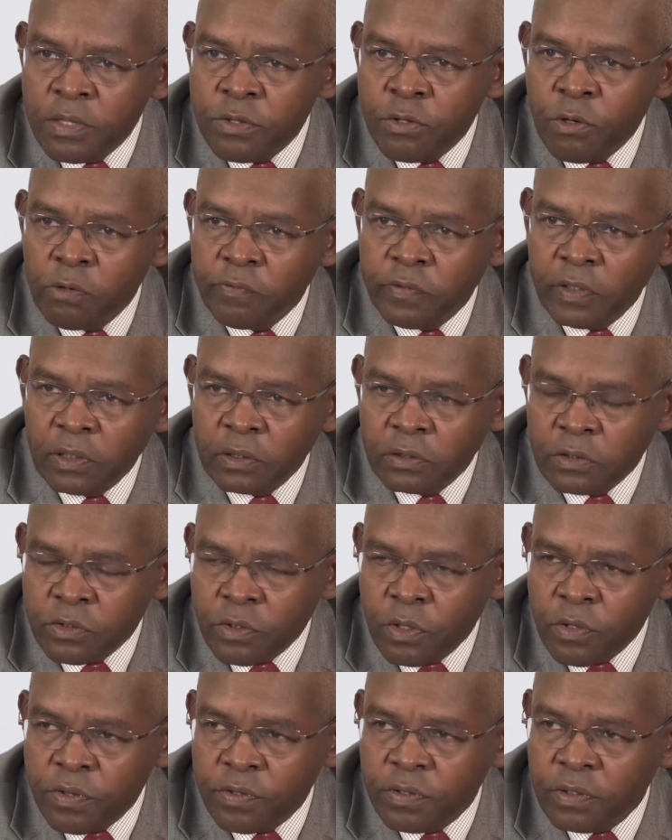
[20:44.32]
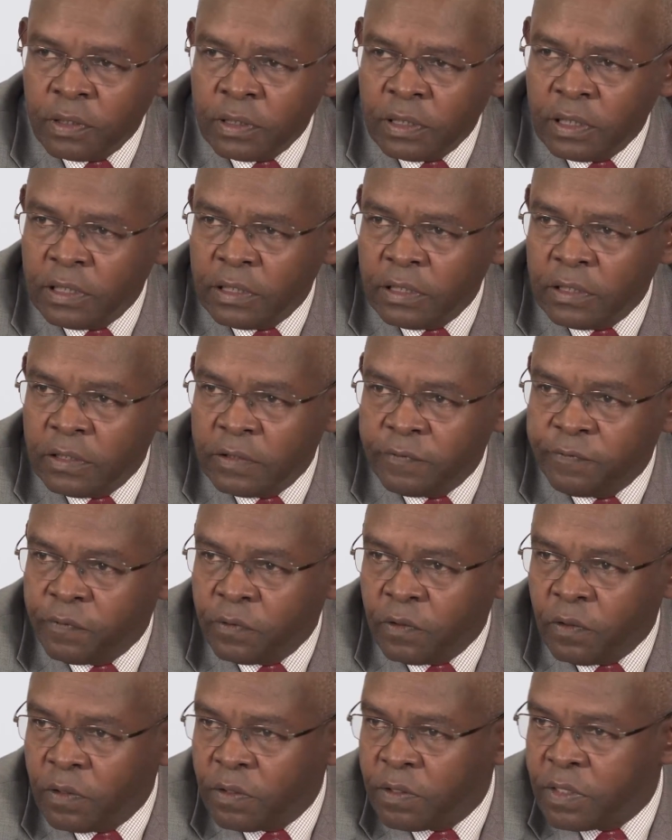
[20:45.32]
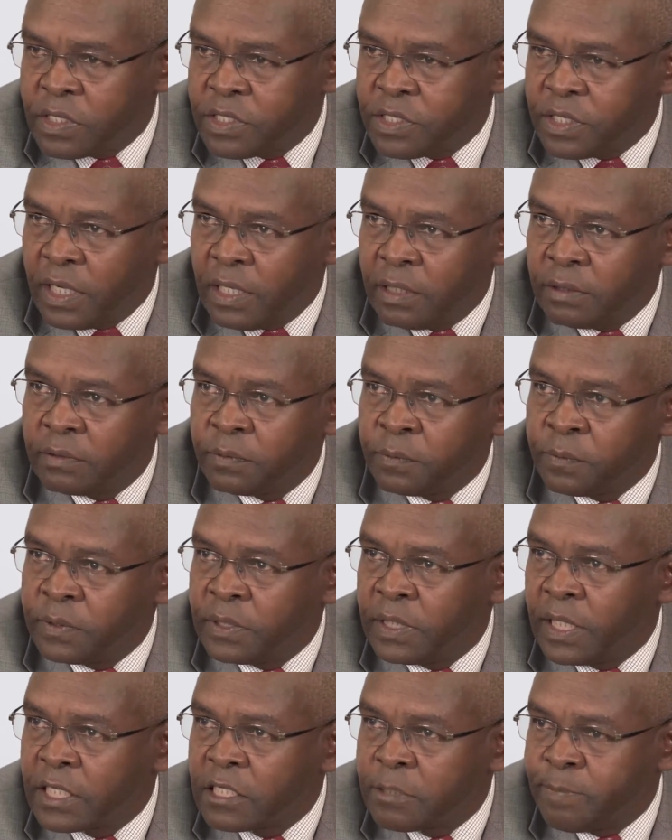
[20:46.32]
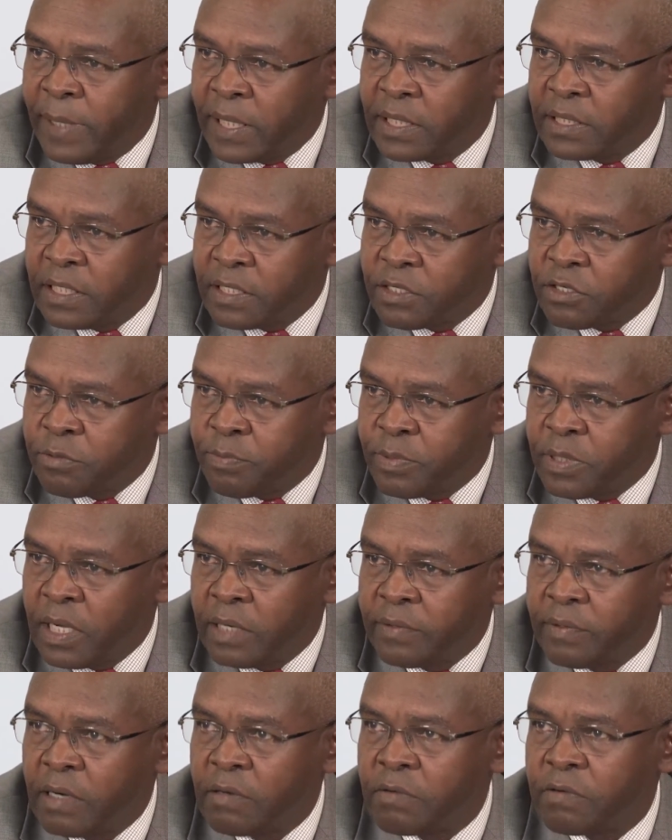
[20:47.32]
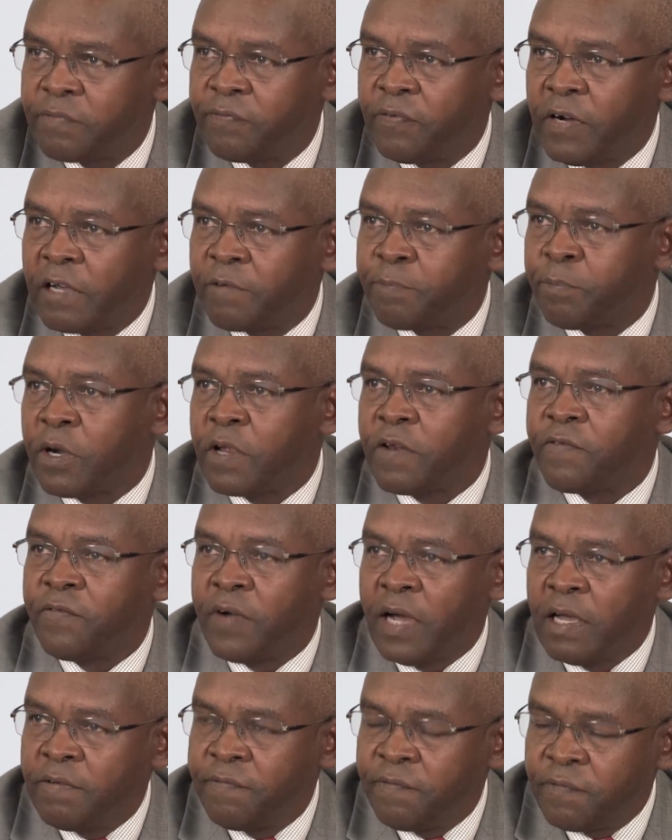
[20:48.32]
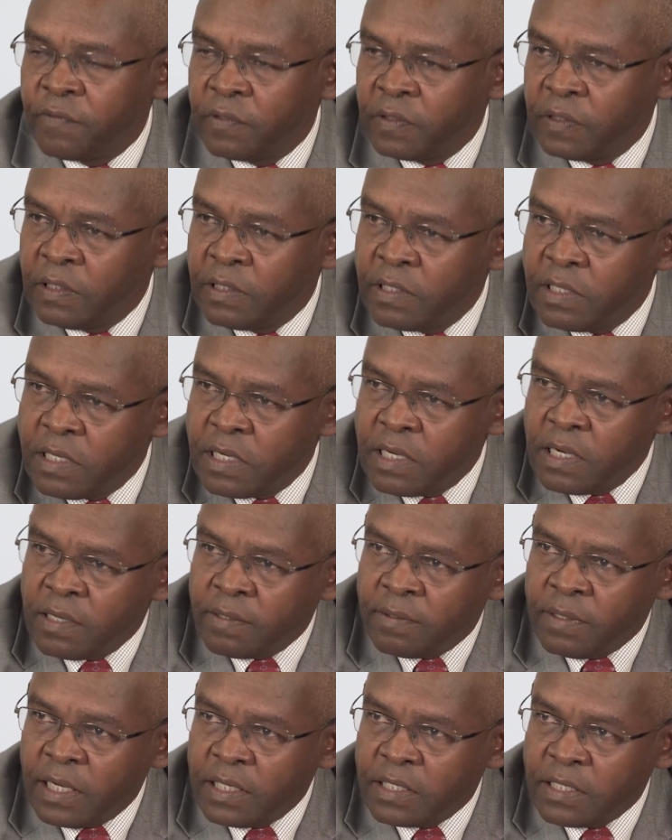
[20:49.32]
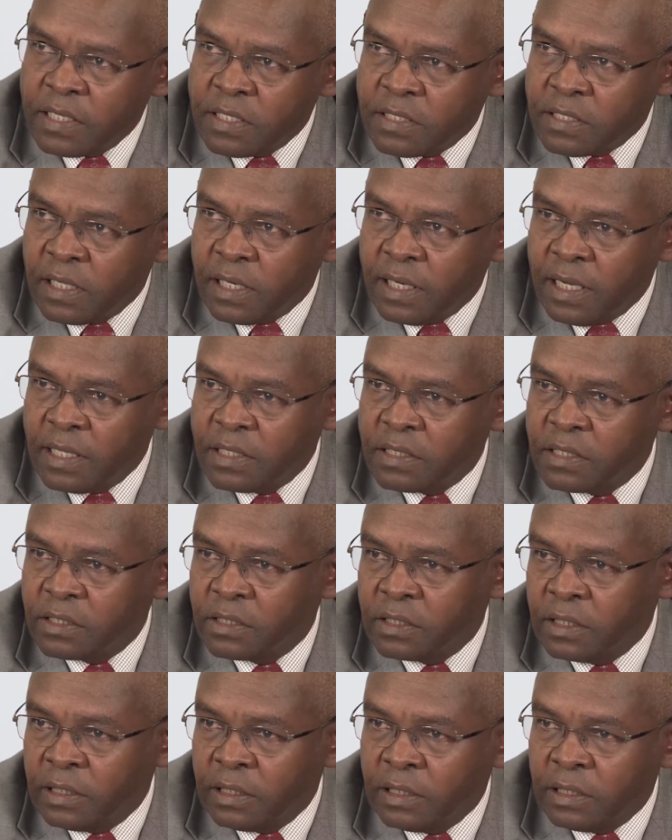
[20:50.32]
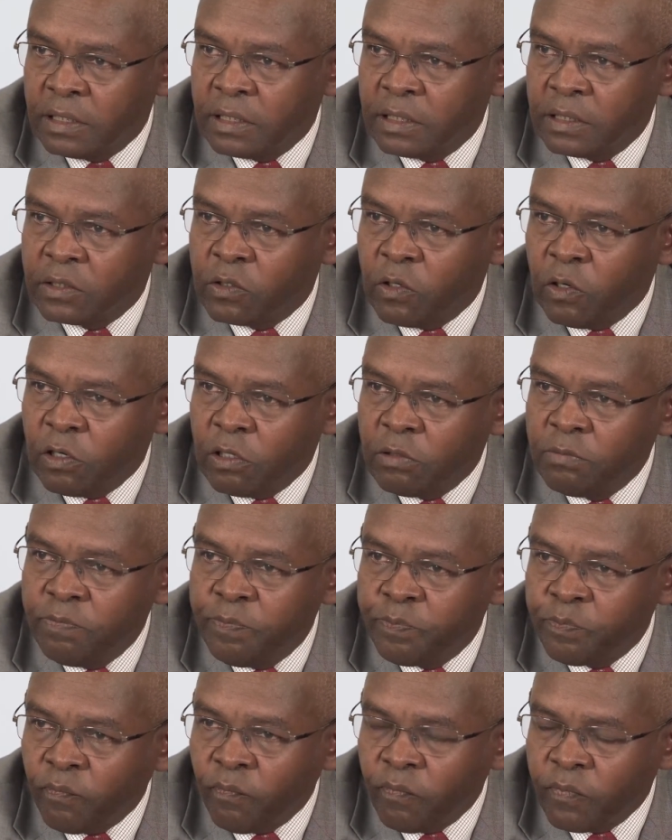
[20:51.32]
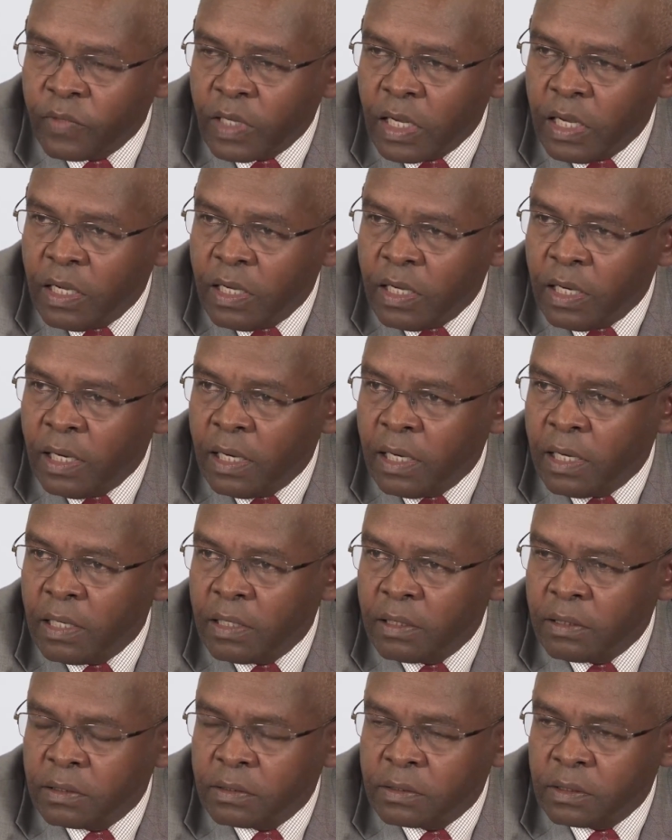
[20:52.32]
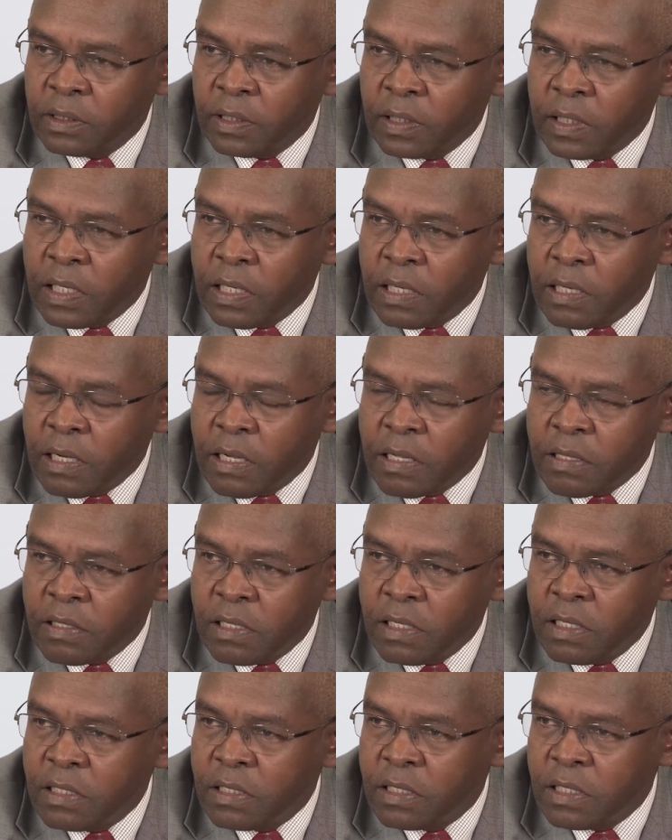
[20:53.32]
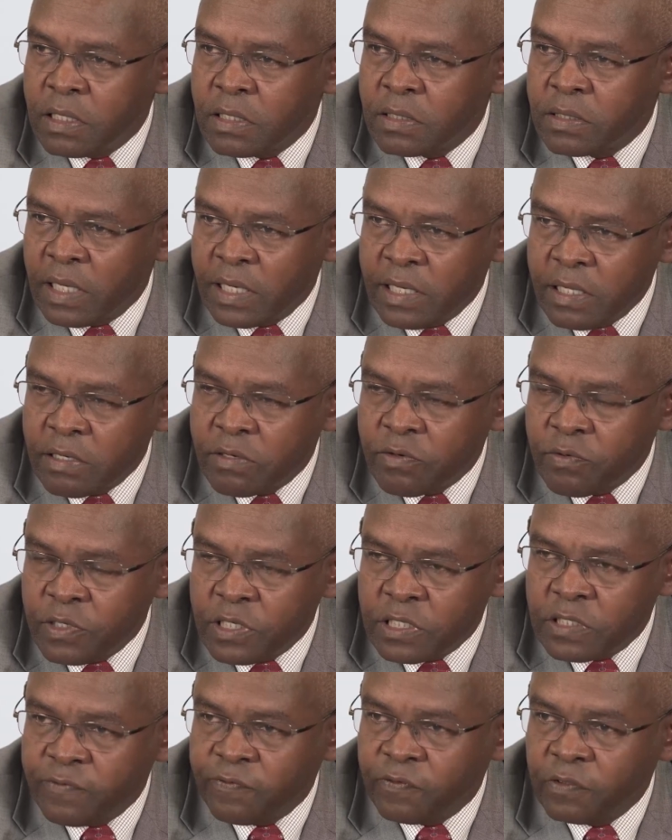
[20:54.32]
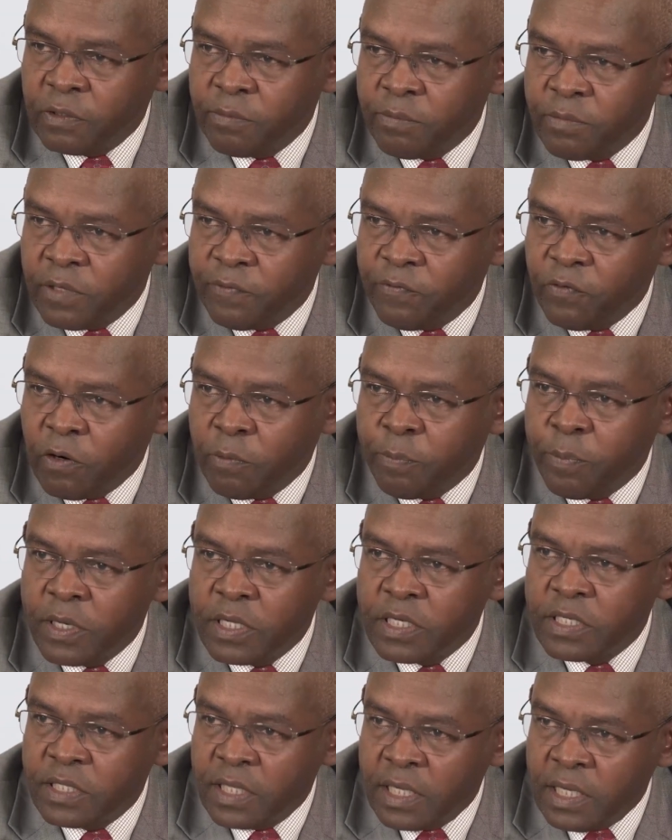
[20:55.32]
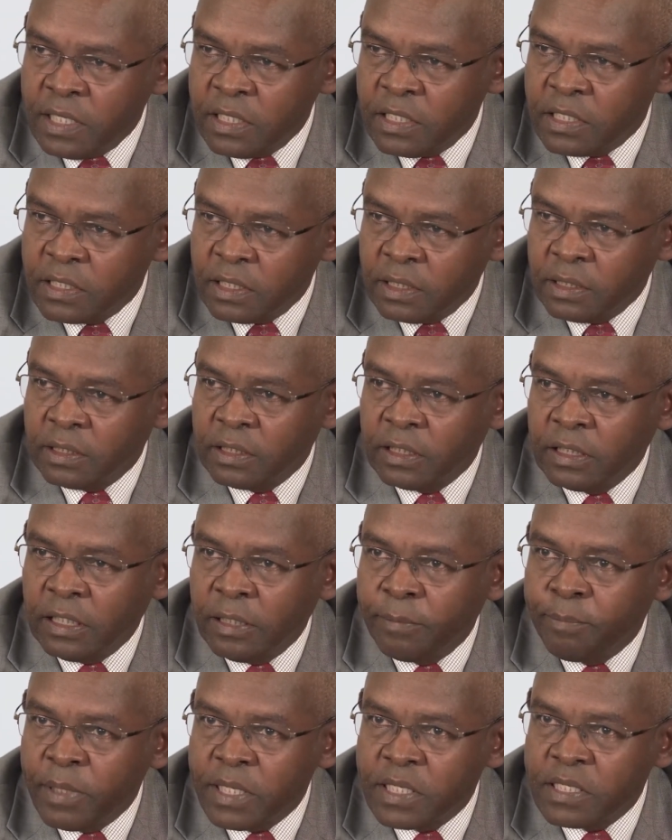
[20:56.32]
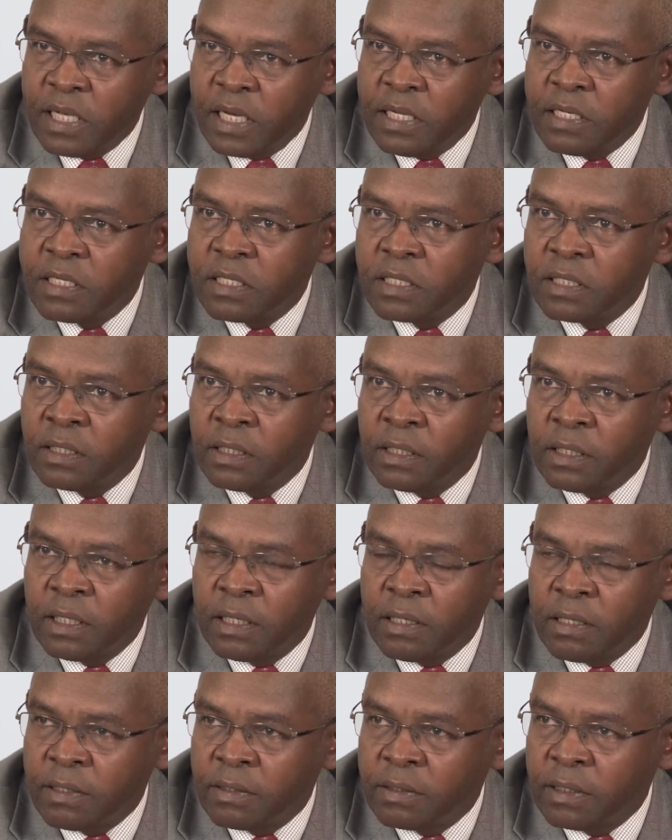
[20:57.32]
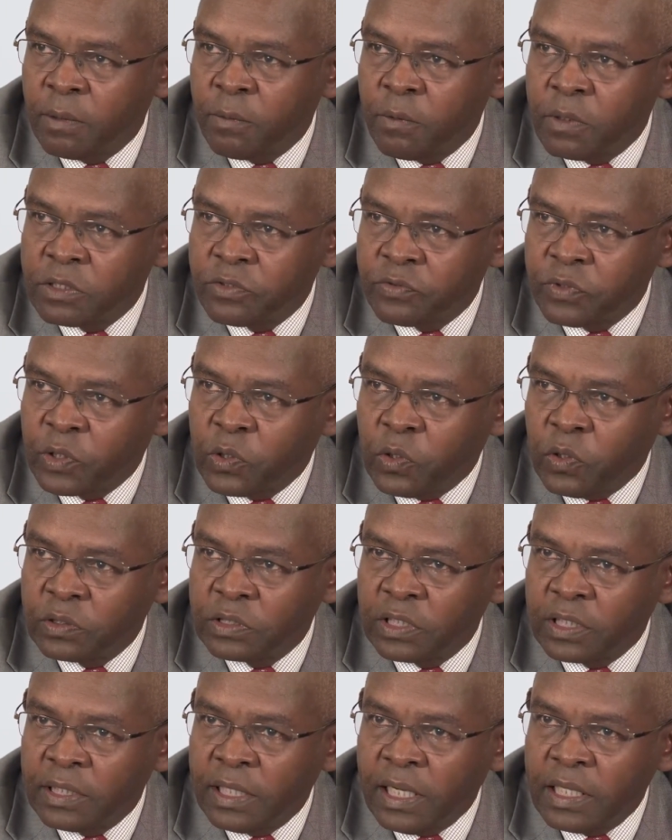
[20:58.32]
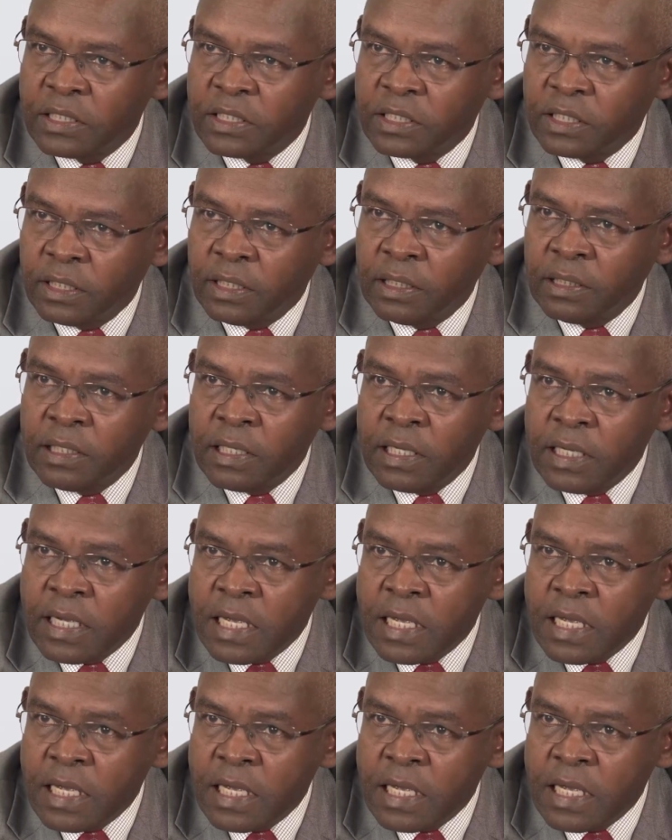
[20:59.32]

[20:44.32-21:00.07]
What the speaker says: the overall growth for this year, we expect it to be around 5.5. That is the last column. And this is an increase from the 4.8% that was recorded last year.